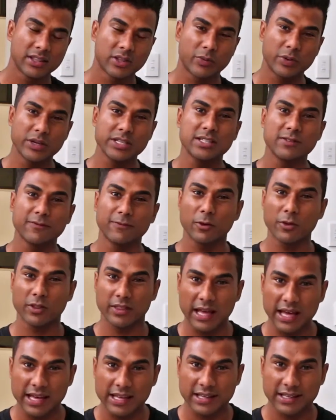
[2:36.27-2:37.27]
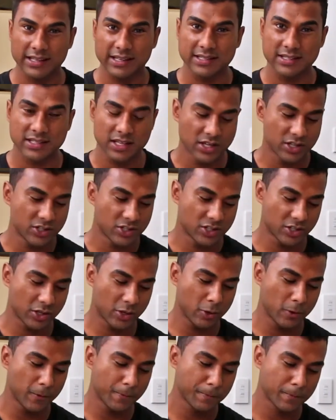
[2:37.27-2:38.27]
The reason for that is
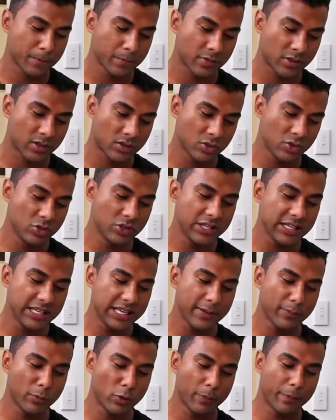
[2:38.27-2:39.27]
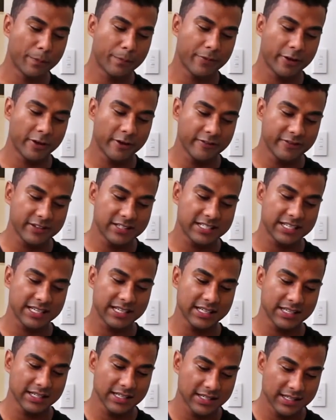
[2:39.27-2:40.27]
so you can get more
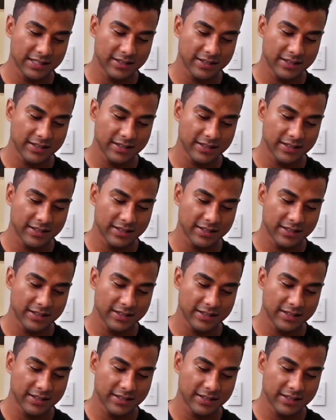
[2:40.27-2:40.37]
pivoting